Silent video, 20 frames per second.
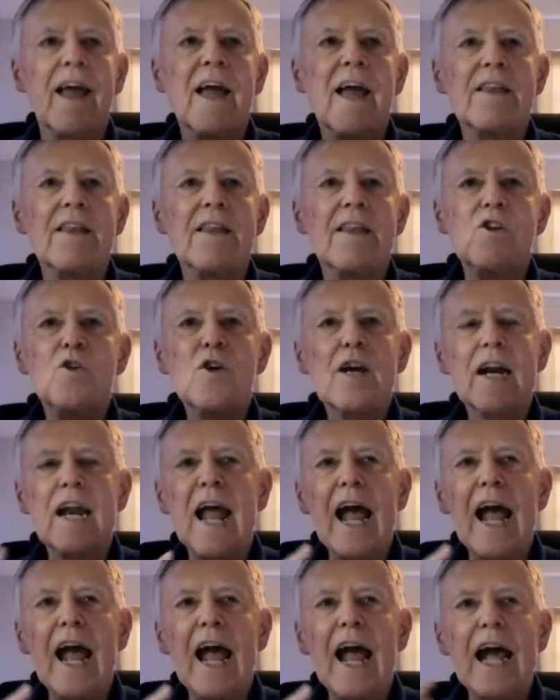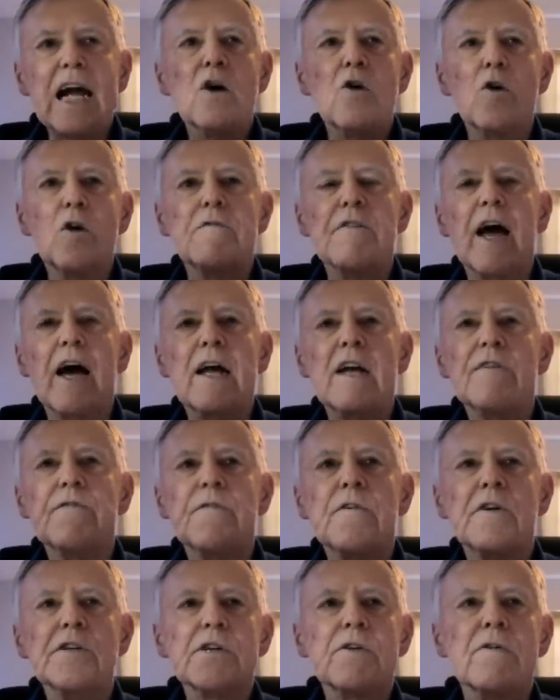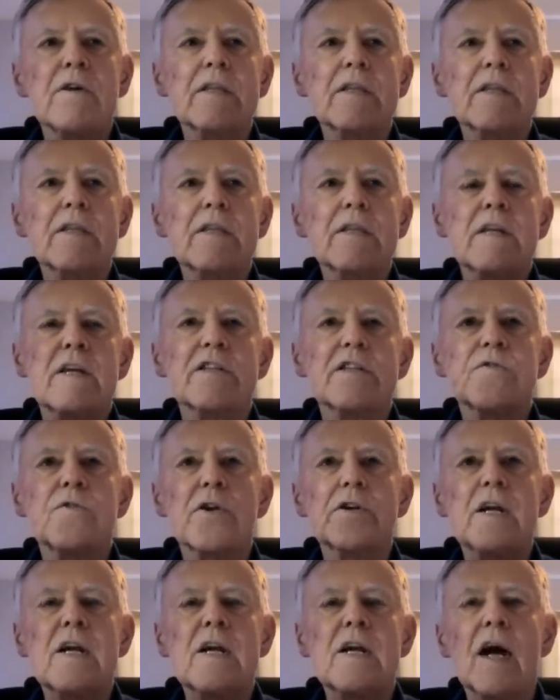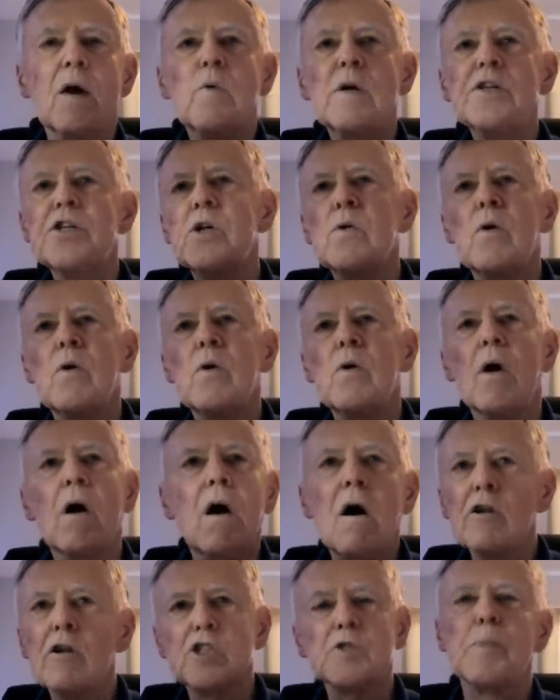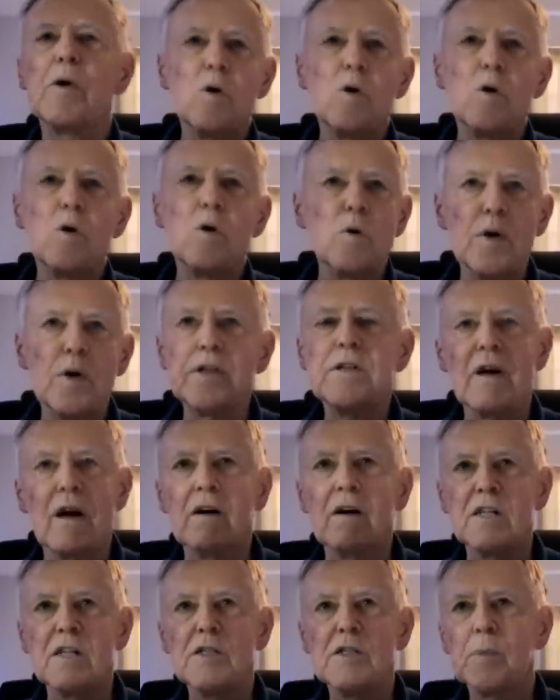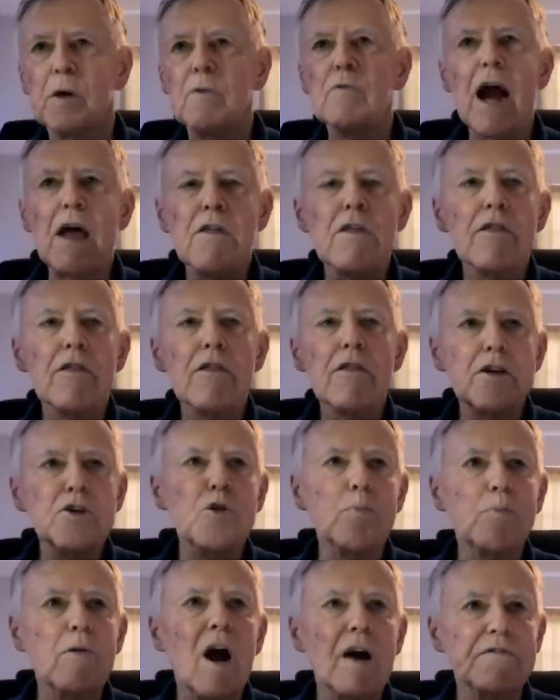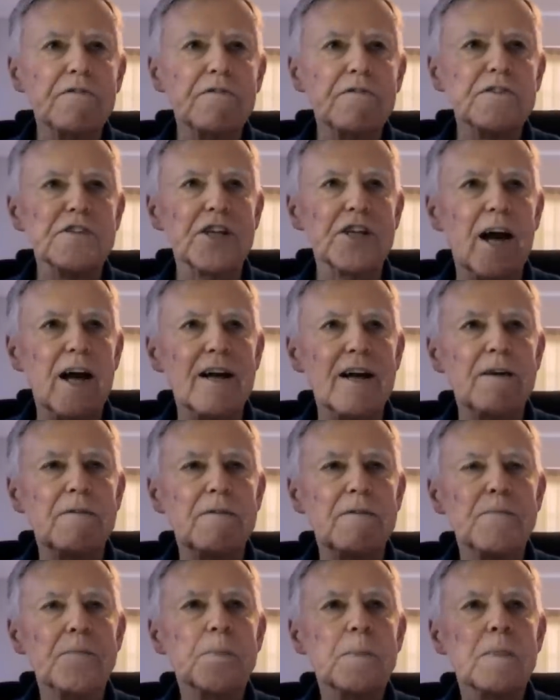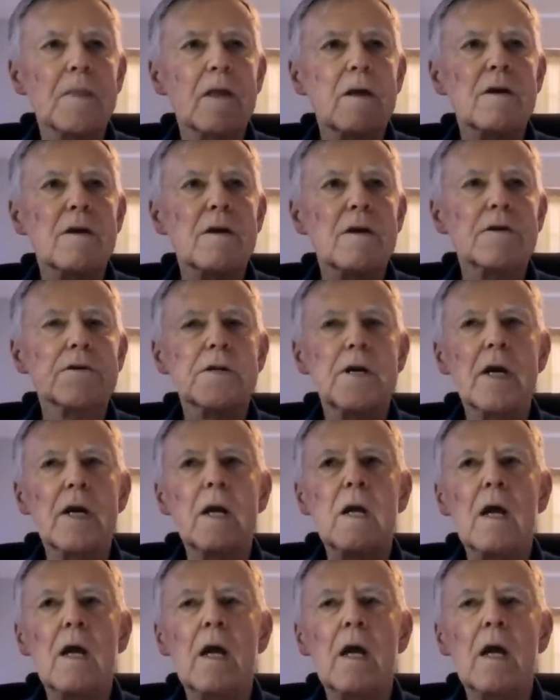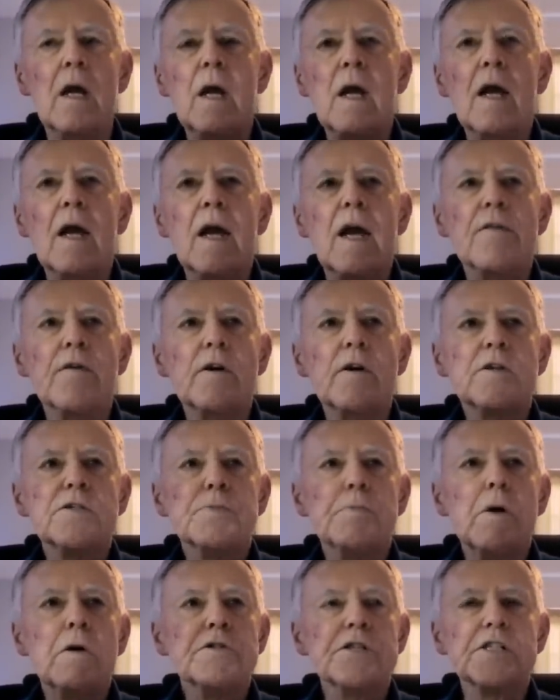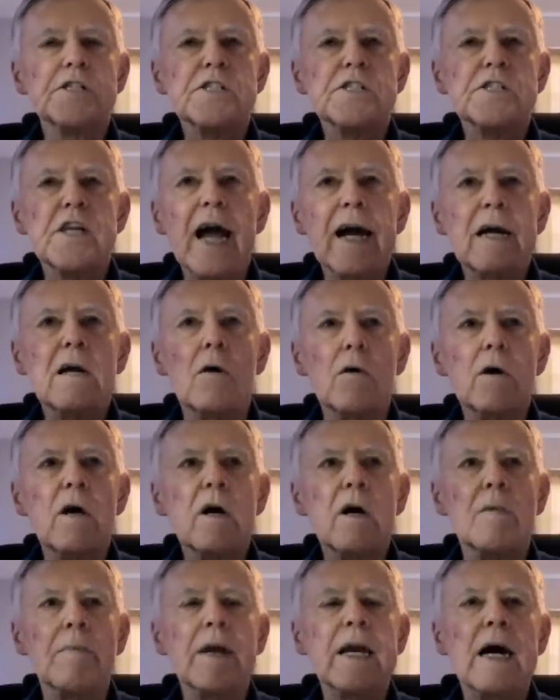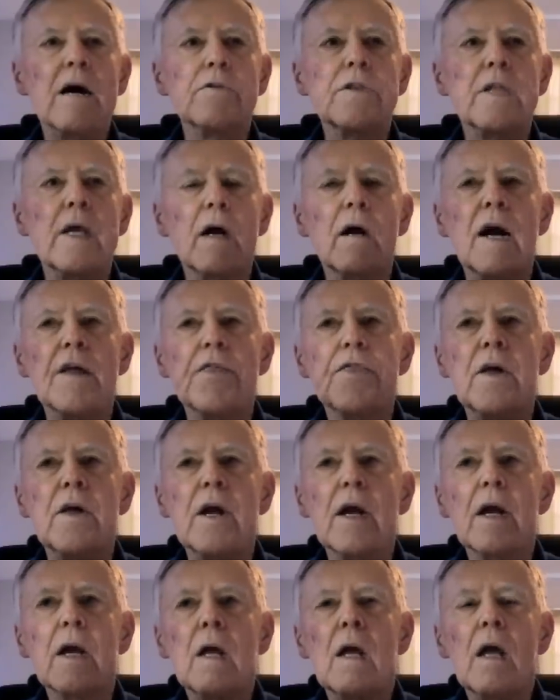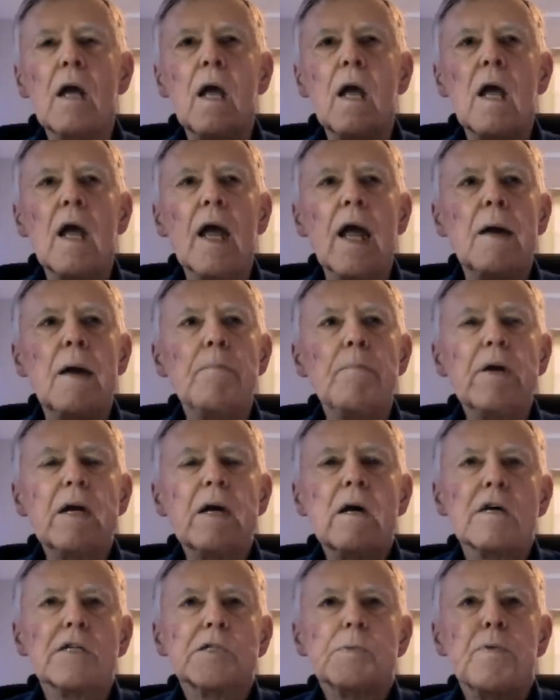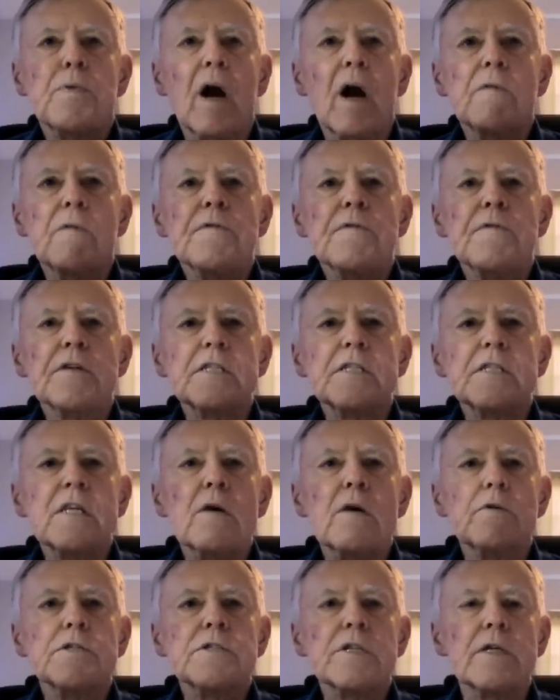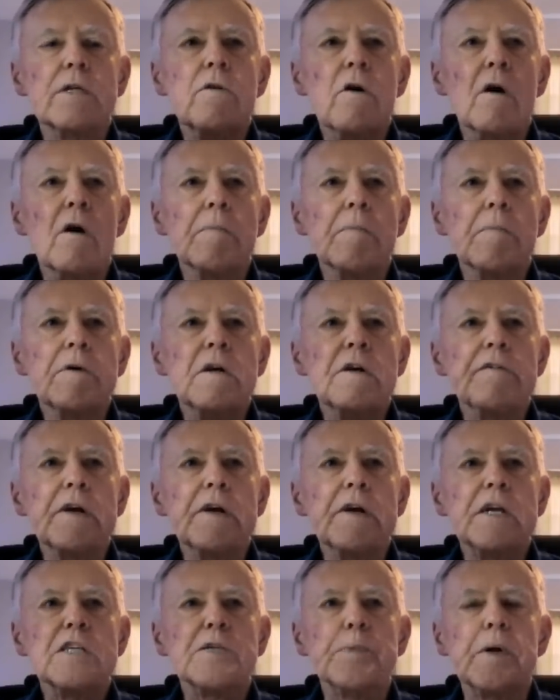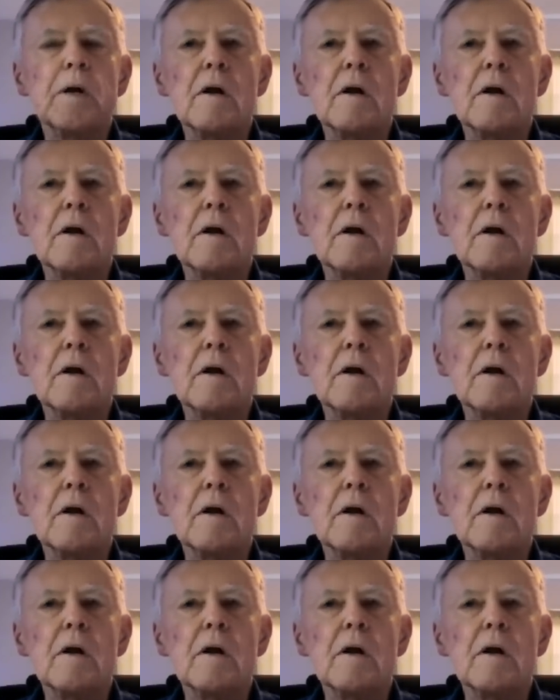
And, and you get an echo of that in 1 Corinthians 14. I wish you all spoke with tongues, but rather that you prophesied, you see. And there's Moses' echo coming out there, I think, because prophecy was the normative